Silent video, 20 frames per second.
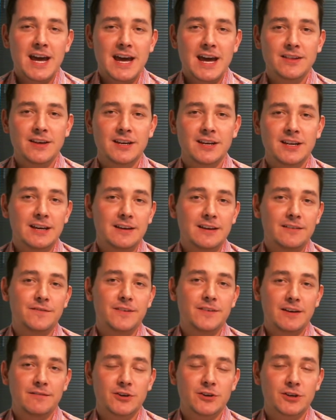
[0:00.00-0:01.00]
And then if,
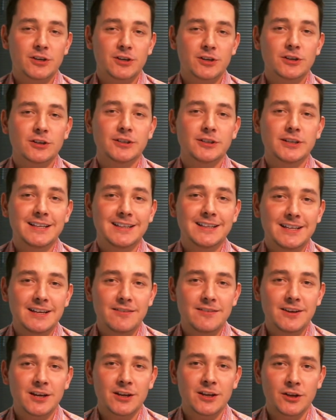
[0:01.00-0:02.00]
if you're currently
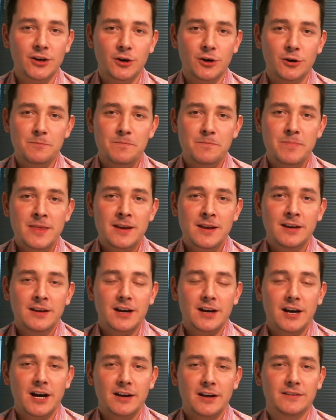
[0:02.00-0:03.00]
living in the home,
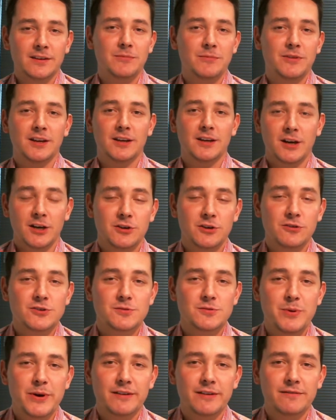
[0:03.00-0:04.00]
uh, something, a
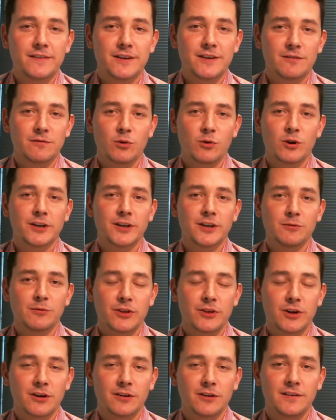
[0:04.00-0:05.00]
huge benefit of working
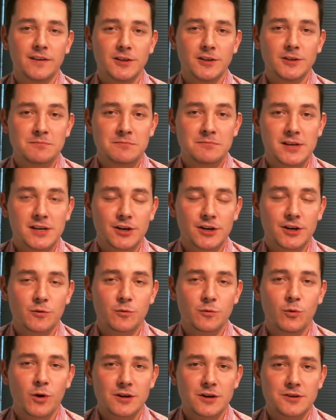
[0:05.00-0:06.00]
with our team here
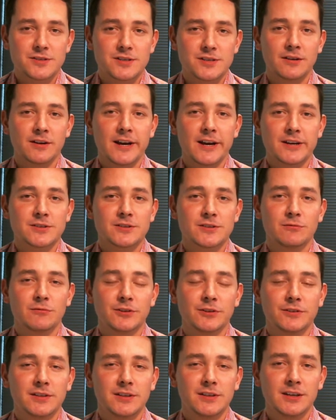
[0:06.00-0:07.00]
at Watters International
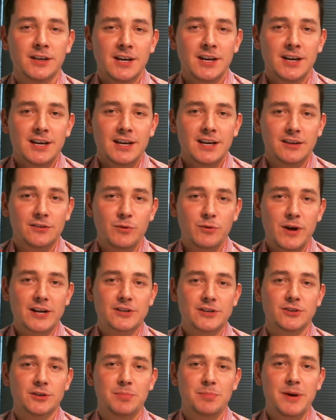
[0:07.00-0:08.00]
Realty is we
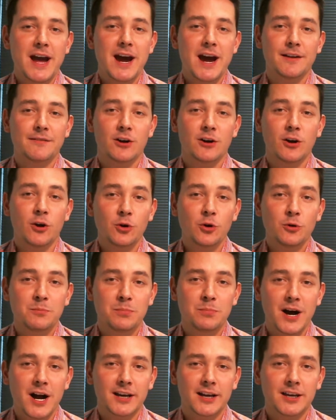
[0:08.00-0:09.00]
actually pay out of our own
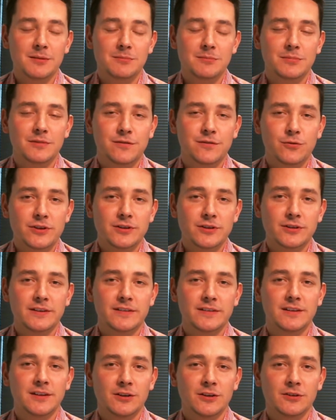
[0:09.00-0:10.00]
pocket before the
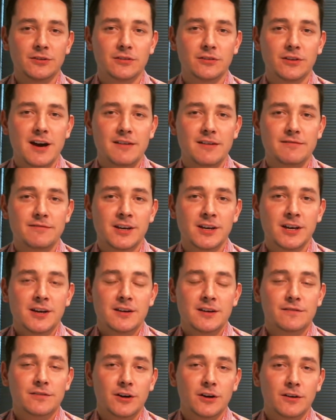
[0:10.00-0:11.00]
listing goes live
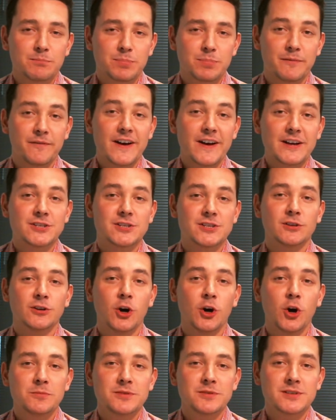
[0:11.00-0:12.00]
for a professional
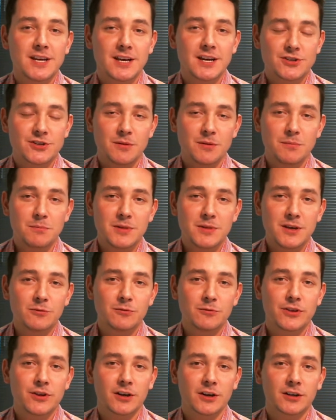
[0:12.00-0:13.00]
home stager to meet
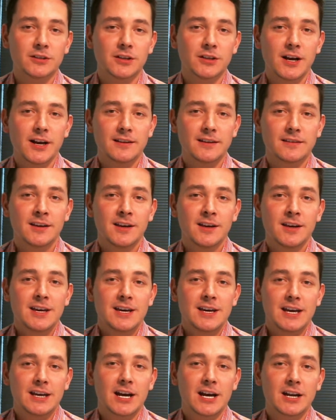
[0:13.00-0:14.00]
with our clients
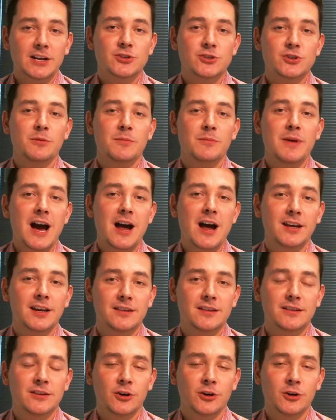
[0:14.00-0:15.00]
and kind of show them how to
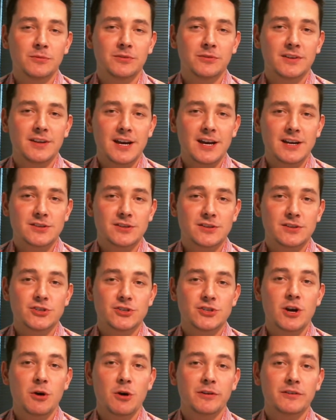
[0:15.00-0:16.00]
get the home staged to
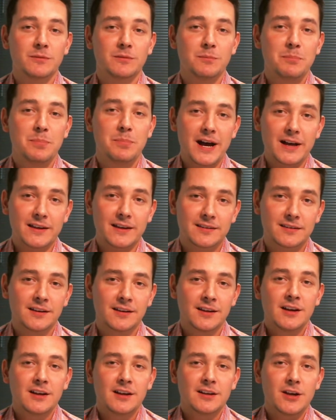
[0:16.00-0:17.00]
show its best,
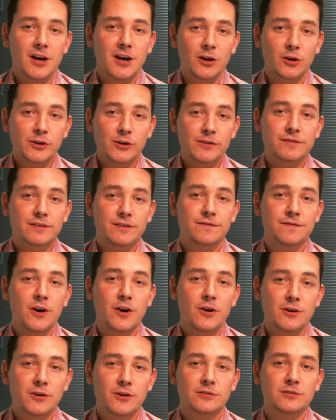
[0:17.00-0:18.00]
not only for
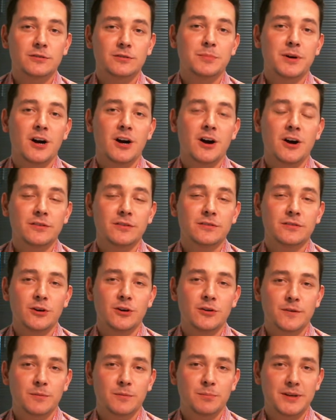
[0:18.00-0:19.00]
photos, but
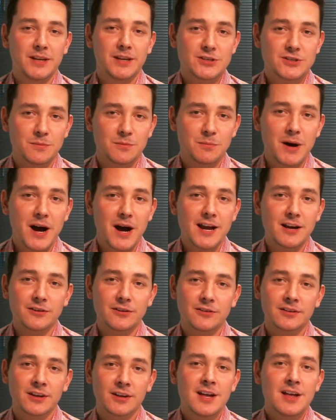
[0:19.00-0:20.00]
also for potential
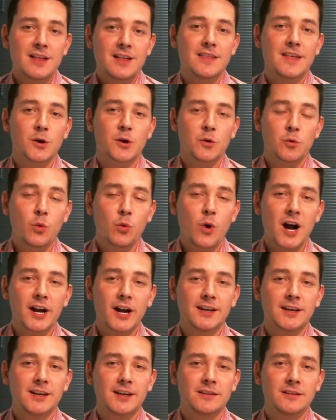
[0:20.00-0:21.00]
buyers that are
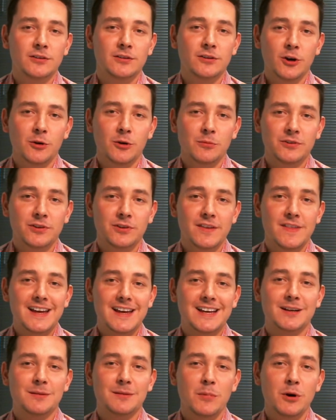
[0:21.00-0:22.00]
walking into your home so that they
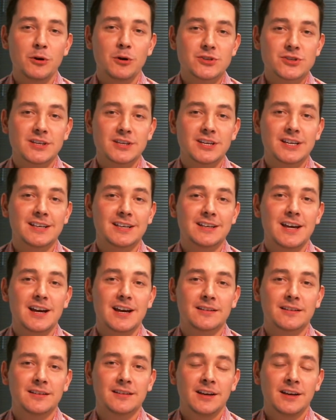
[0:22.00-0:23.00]
can emotionally
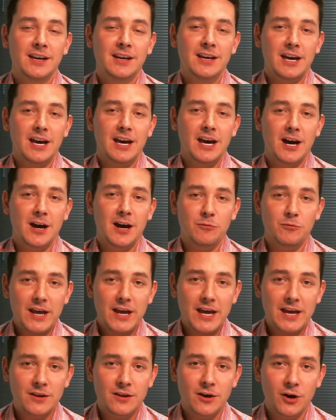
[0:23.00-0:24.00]
connect uh,
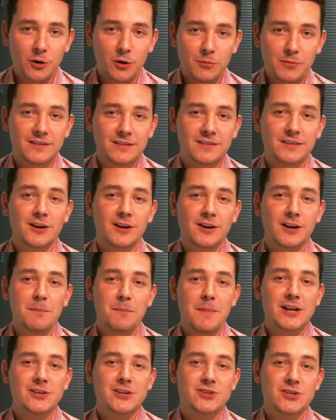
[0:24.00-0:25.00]
in the home and start
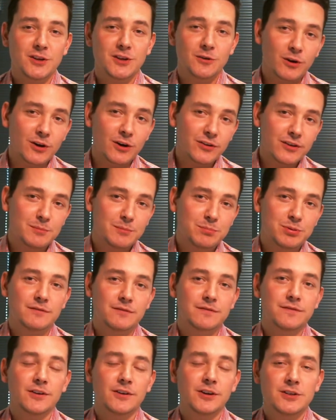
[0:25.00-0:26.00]
imagining where they put
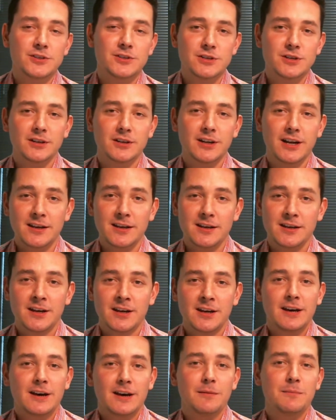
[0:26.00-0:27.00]
furniture and
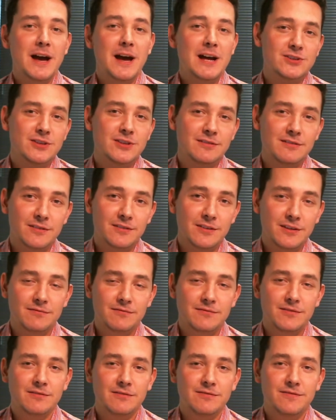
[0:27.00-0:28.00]
imagine the, the,
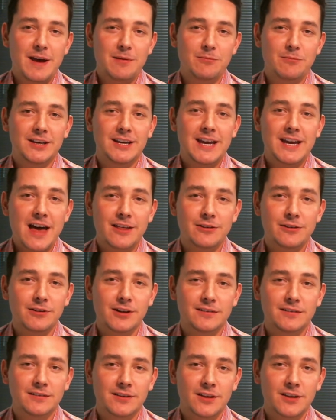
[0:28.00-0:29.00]
the family gatherings and the